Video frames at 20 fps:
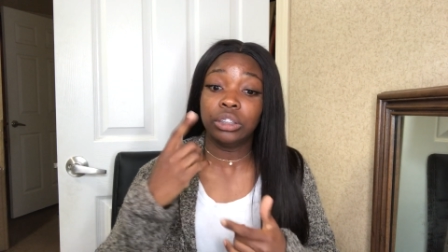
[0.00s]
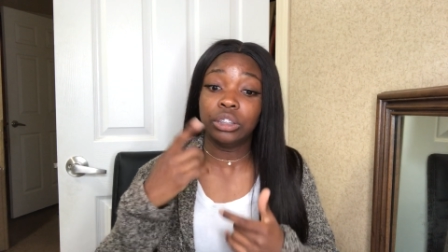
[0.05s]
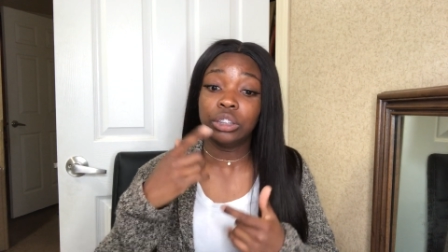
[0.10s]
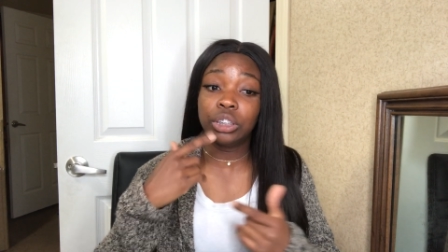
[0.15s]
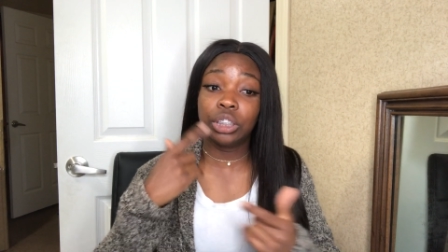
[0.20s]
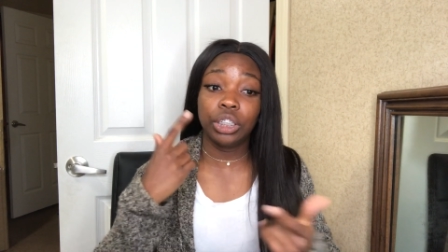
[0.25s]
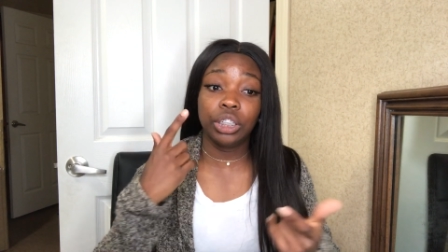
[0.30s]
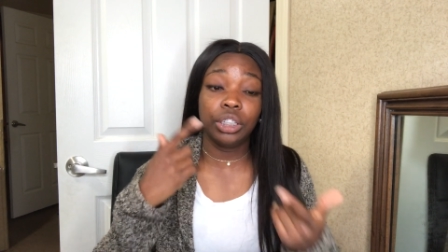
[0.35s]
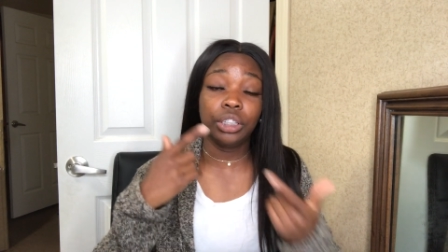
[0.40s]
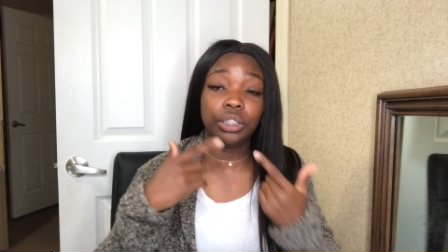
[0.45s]

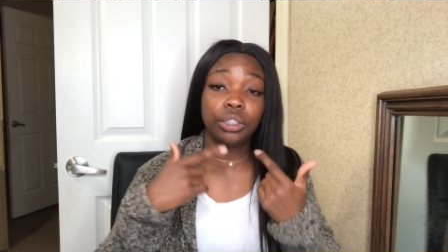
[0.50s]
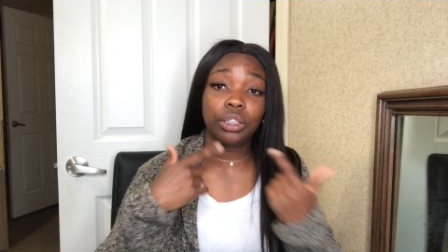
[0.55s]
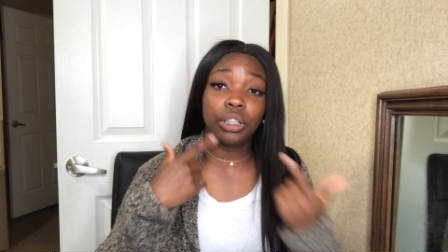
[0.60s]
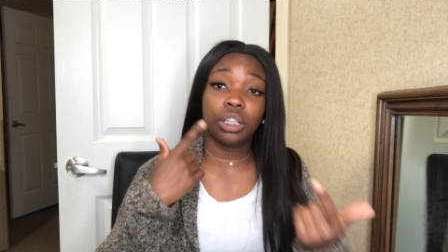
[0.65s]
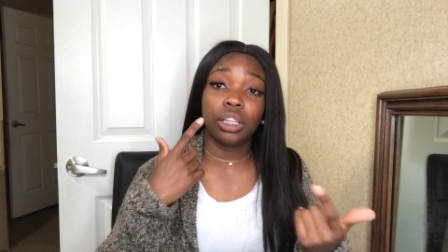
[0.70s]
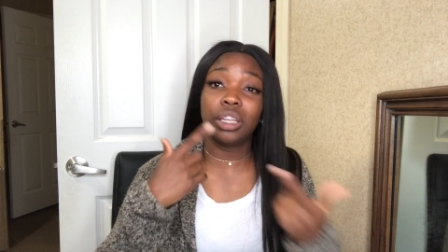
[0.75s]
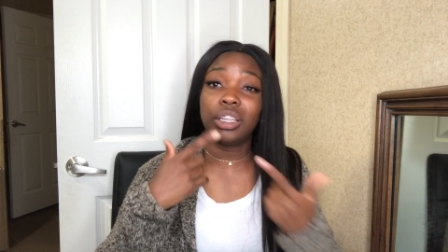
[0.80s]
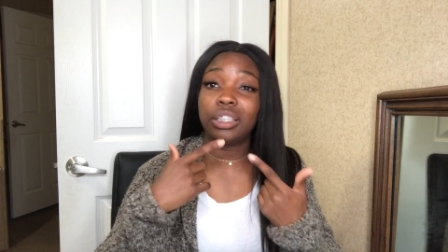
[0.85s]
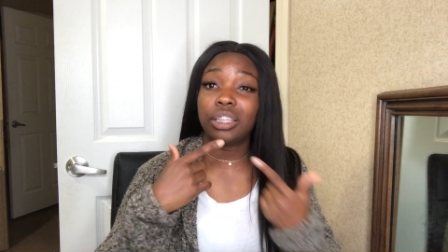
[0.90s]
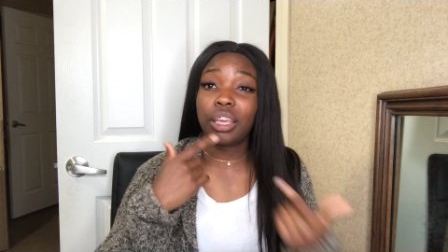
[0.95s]
she
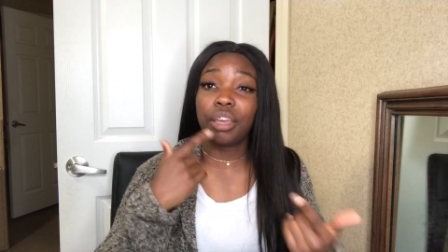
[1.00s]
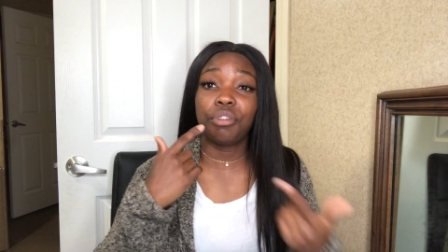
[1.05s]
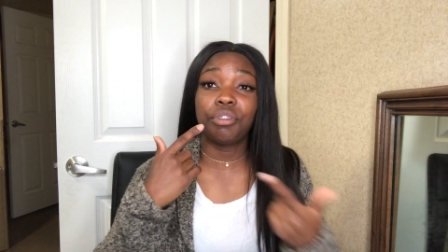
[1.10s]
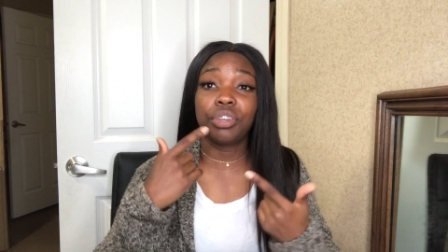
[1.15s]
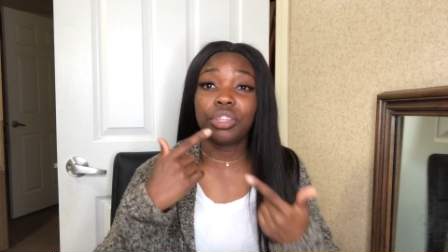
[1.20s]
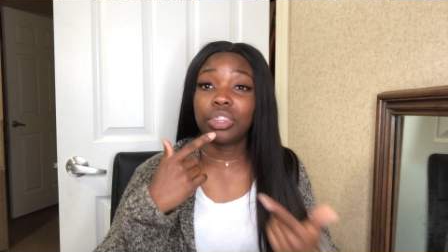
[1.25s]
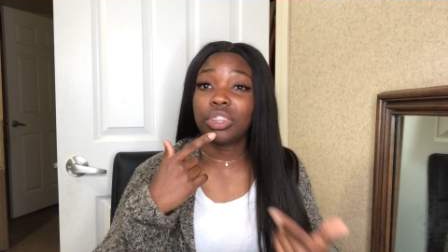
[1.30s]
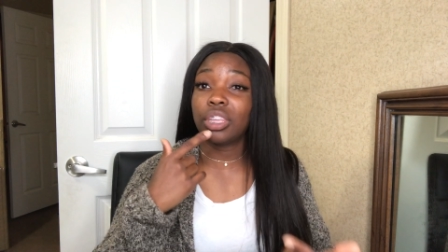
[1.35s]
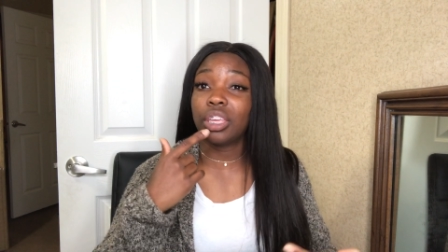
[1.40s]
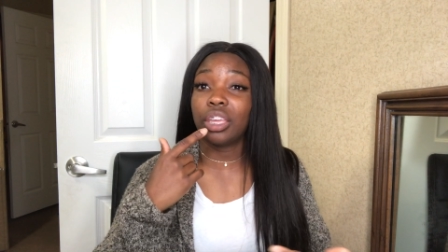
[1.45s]
cleaned
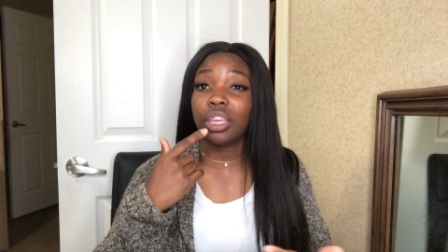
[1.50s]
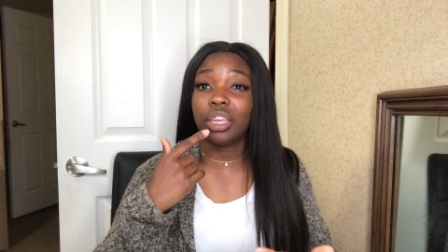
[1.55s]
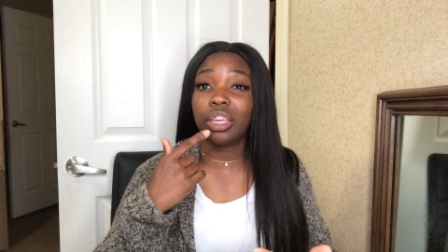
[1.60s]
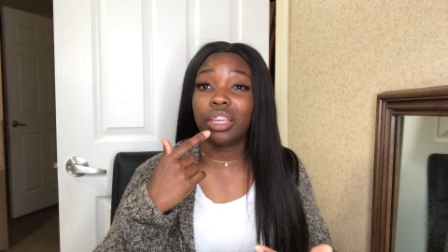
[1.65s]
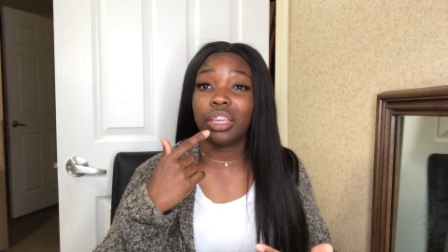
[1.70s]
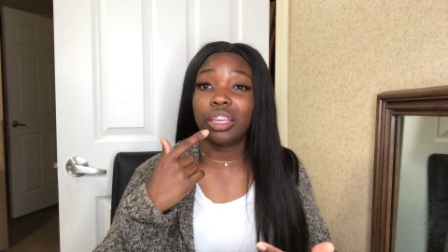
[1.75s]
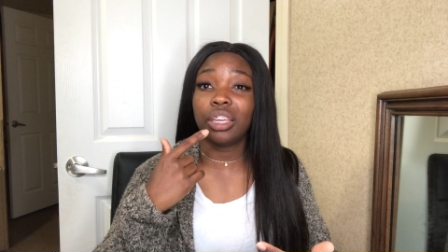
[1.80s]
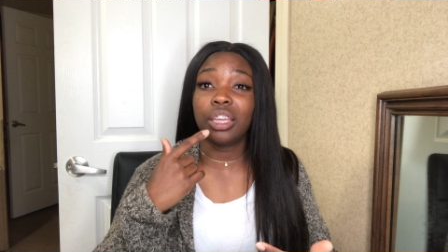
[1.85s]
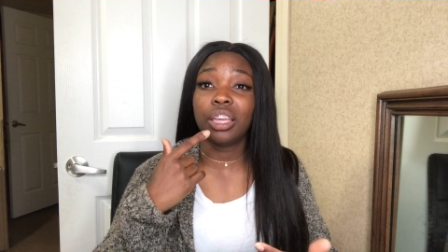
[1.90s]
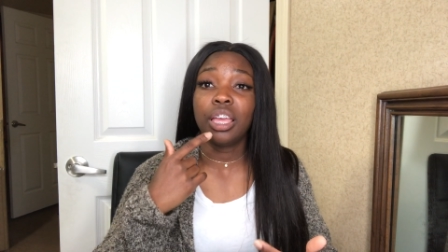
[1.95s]

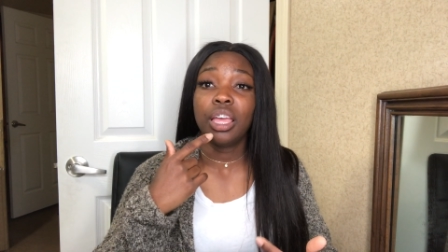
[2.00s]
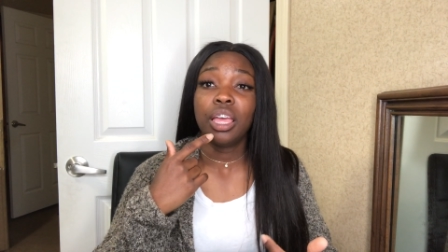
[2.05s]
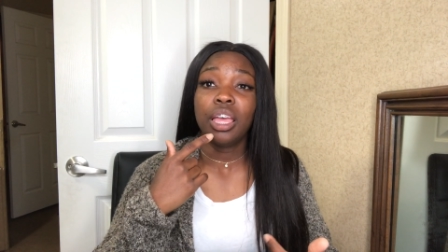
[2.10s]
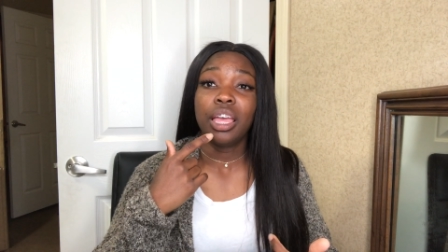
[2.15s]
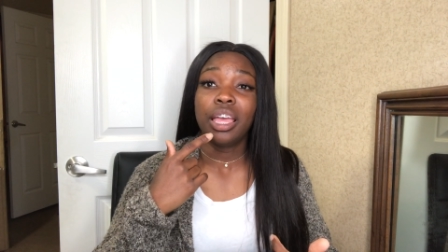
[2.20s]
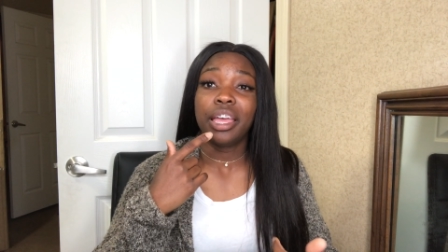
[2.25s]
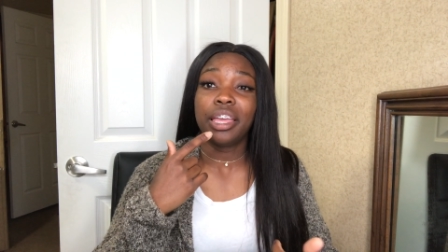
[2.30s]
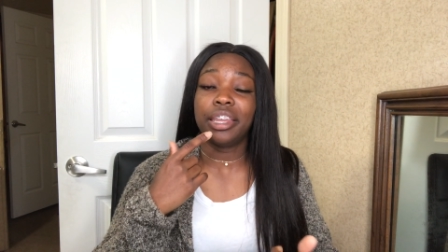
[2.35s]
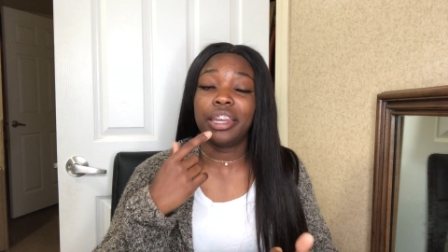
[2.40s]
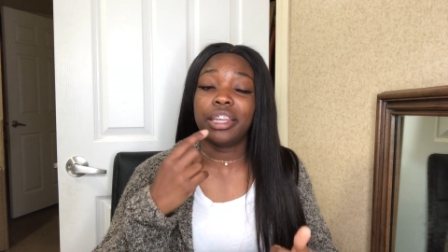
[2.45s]
everything
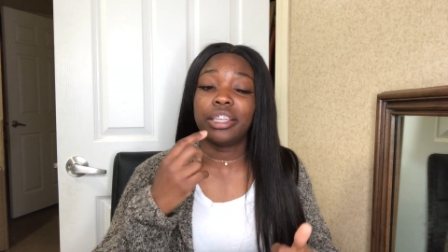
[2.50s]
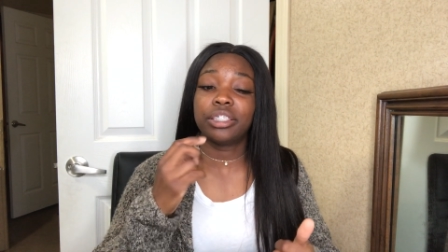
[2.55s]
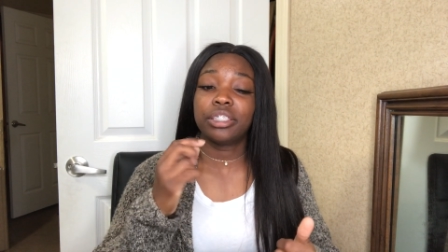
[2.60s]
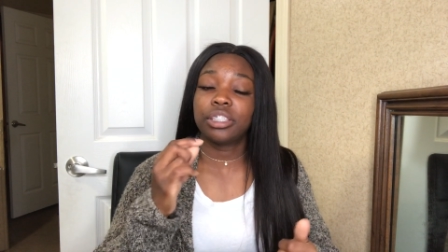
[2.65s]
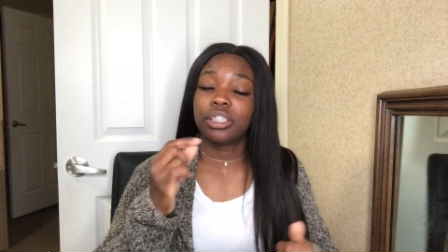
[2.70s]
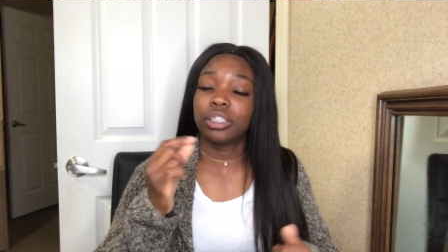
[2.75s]
and they